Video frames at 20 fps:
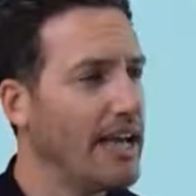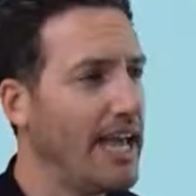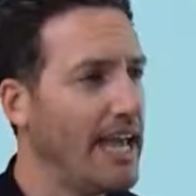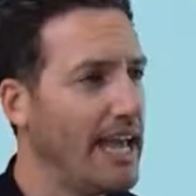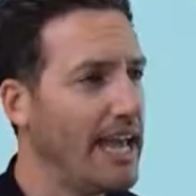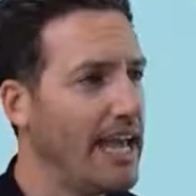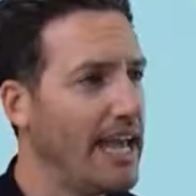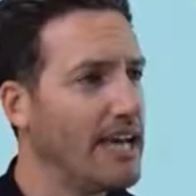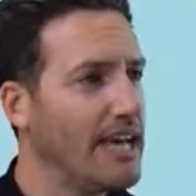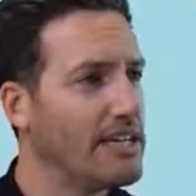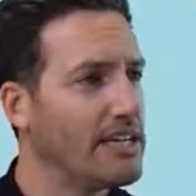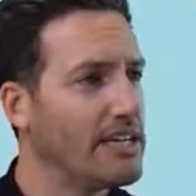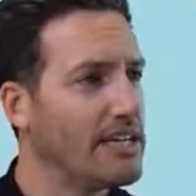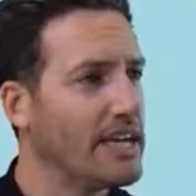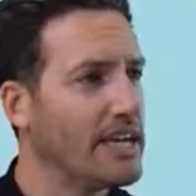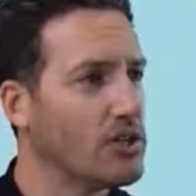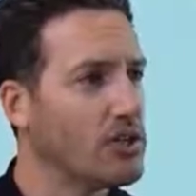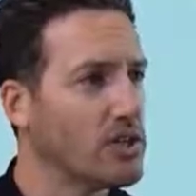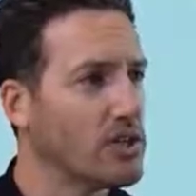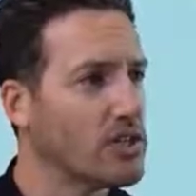And
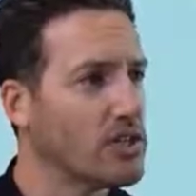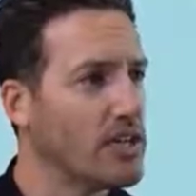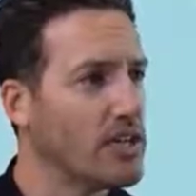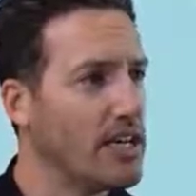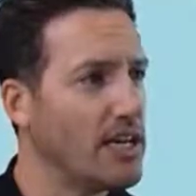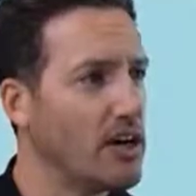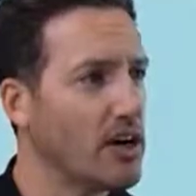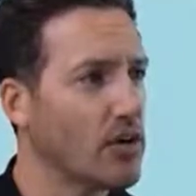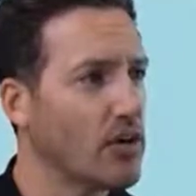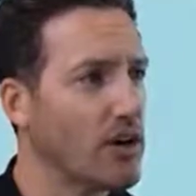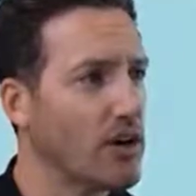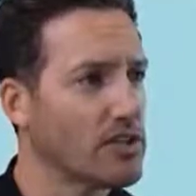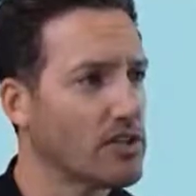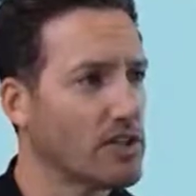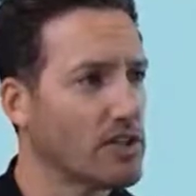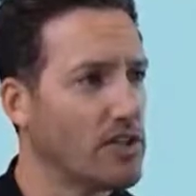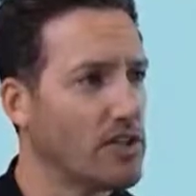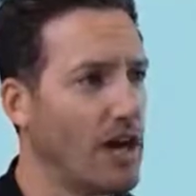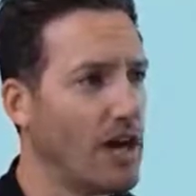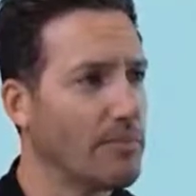as you can see across
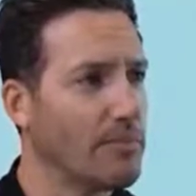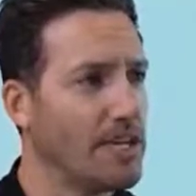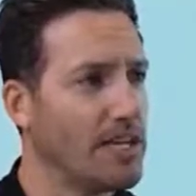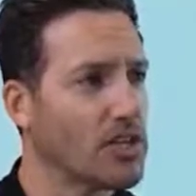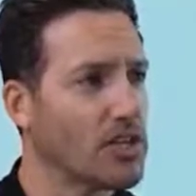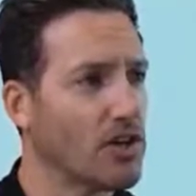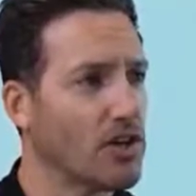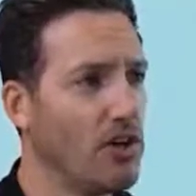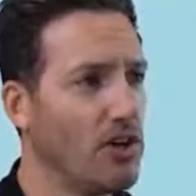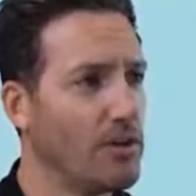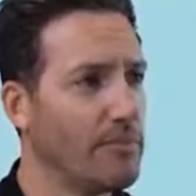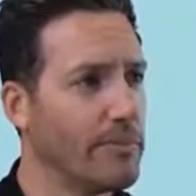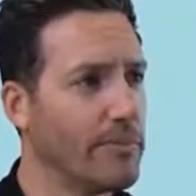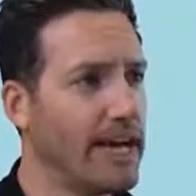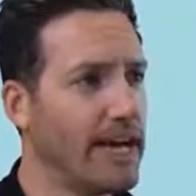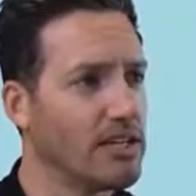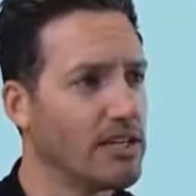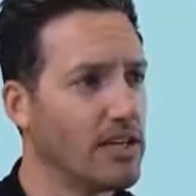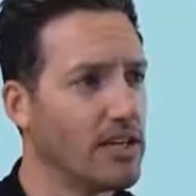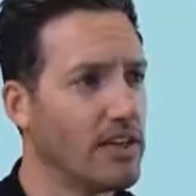the top, each column
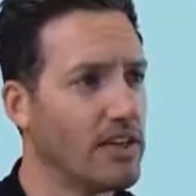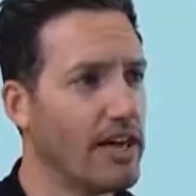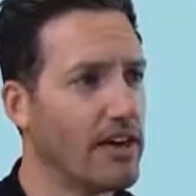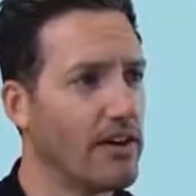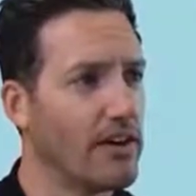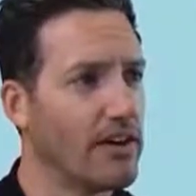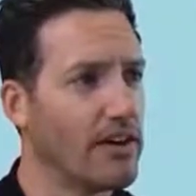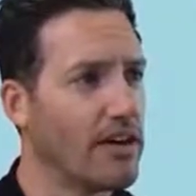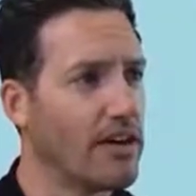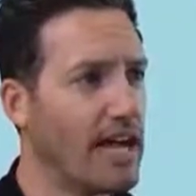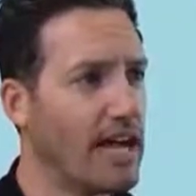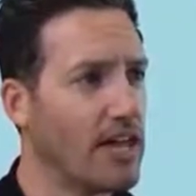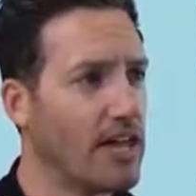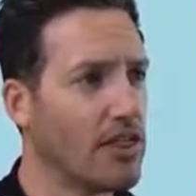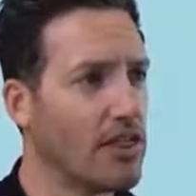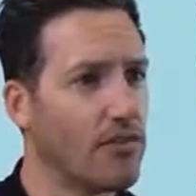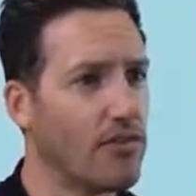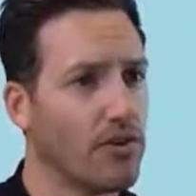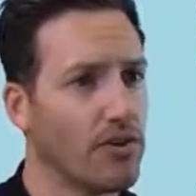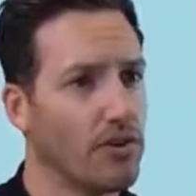has a letter, A
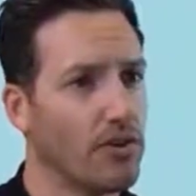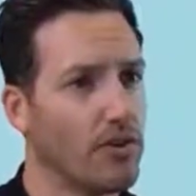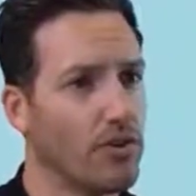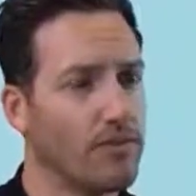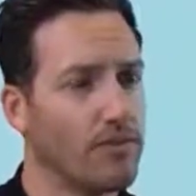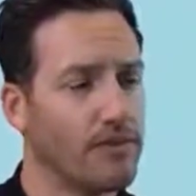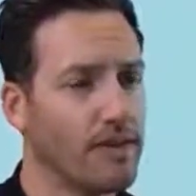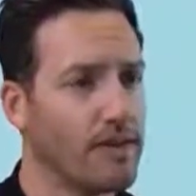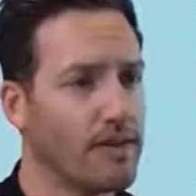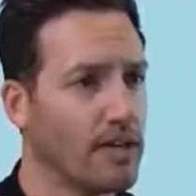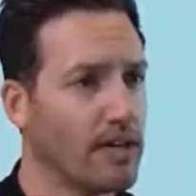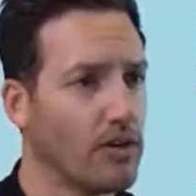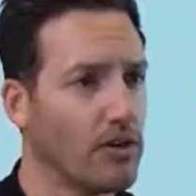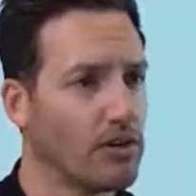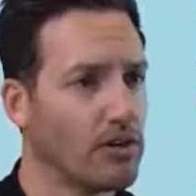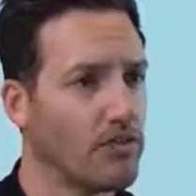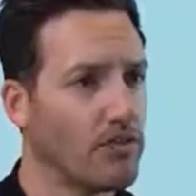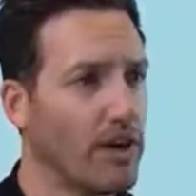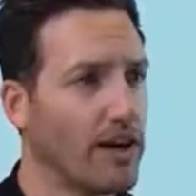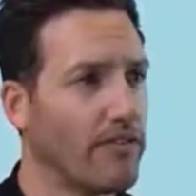through, it
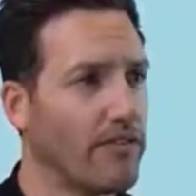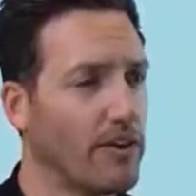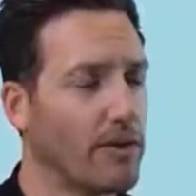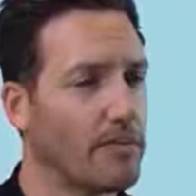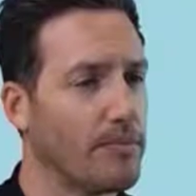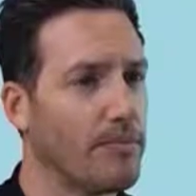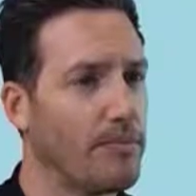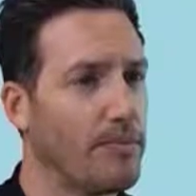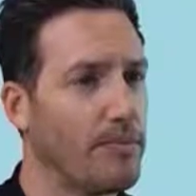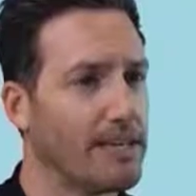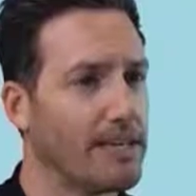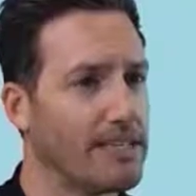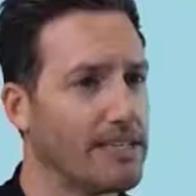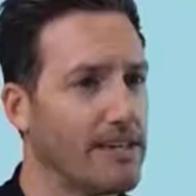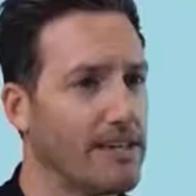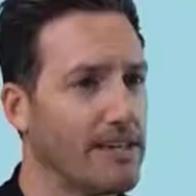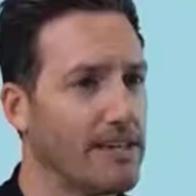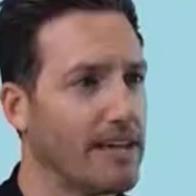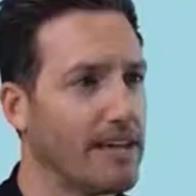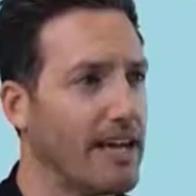goes forever, but
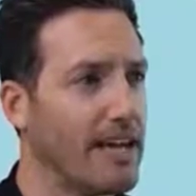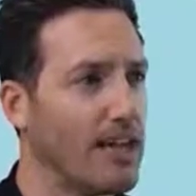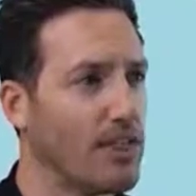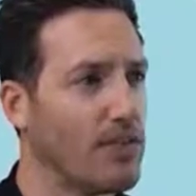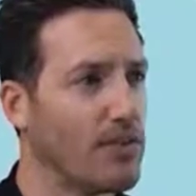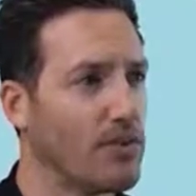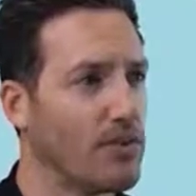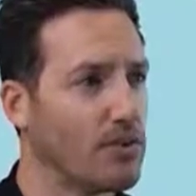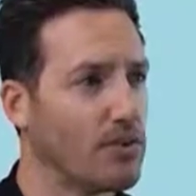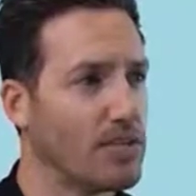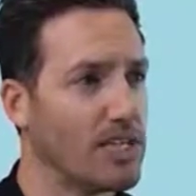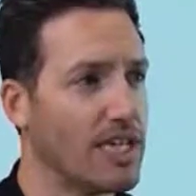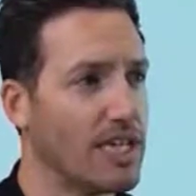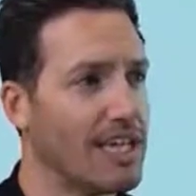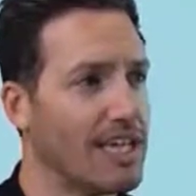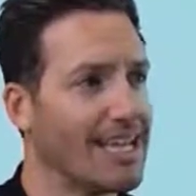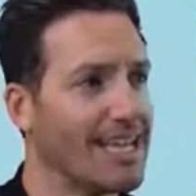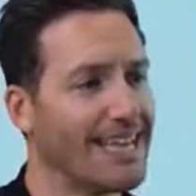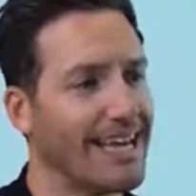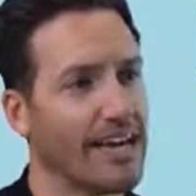A through
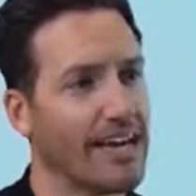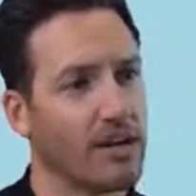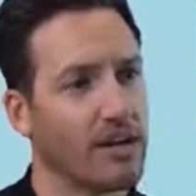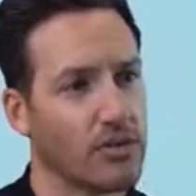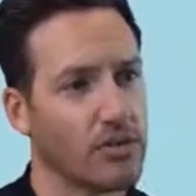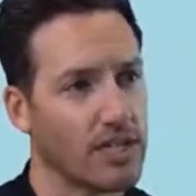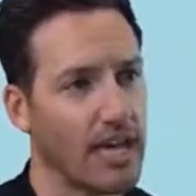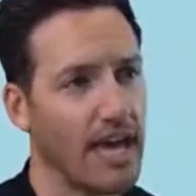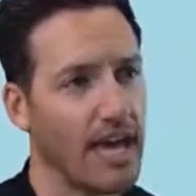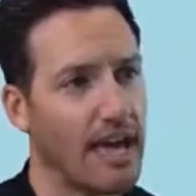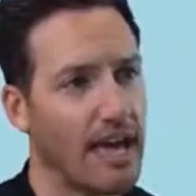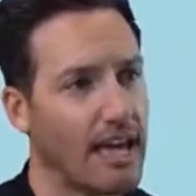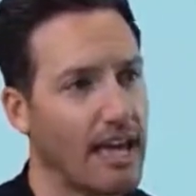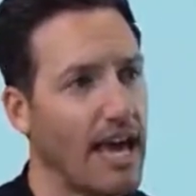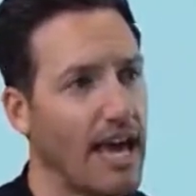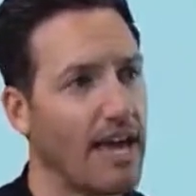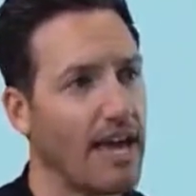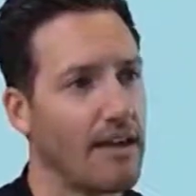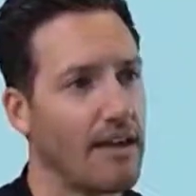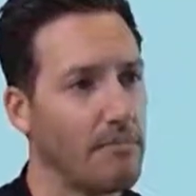Z, and then it goes to
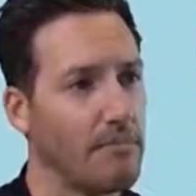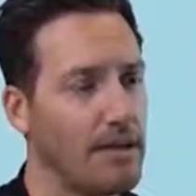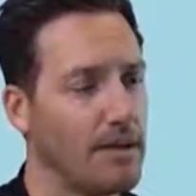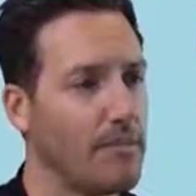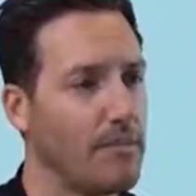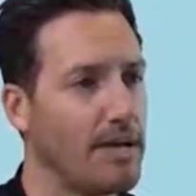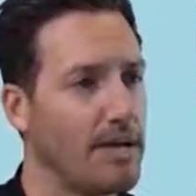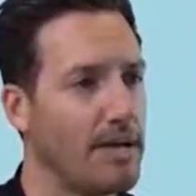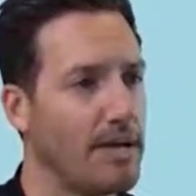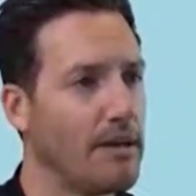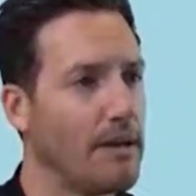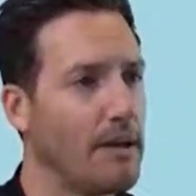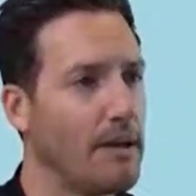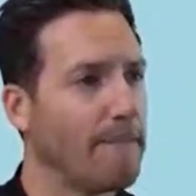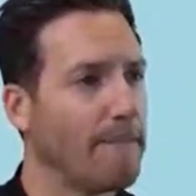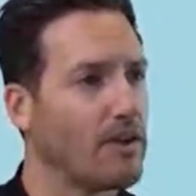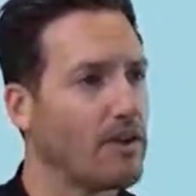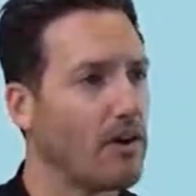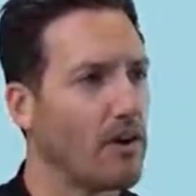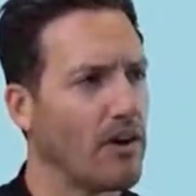AABB,
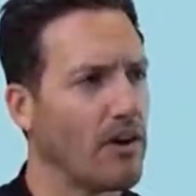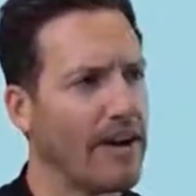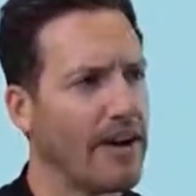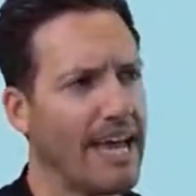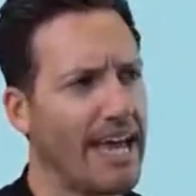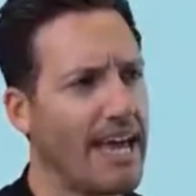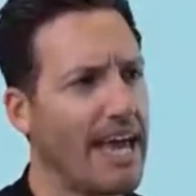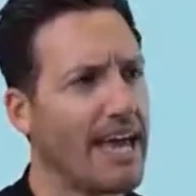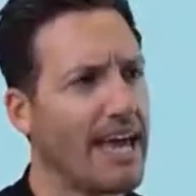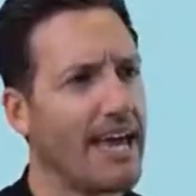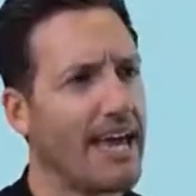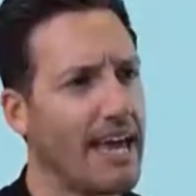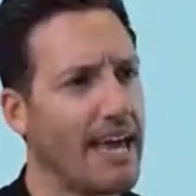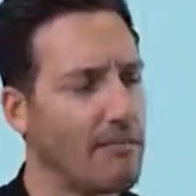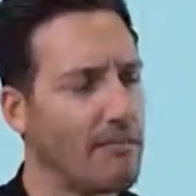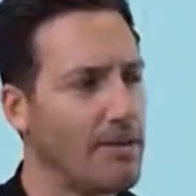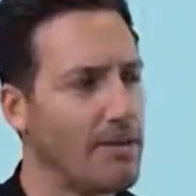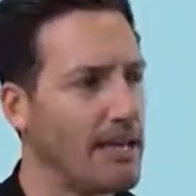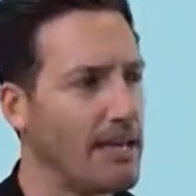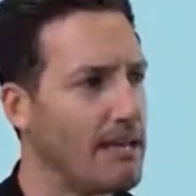or
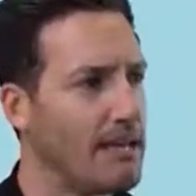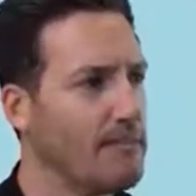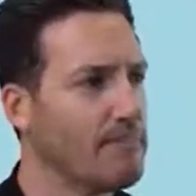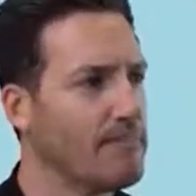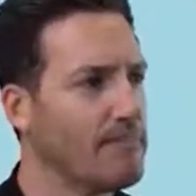AAAB.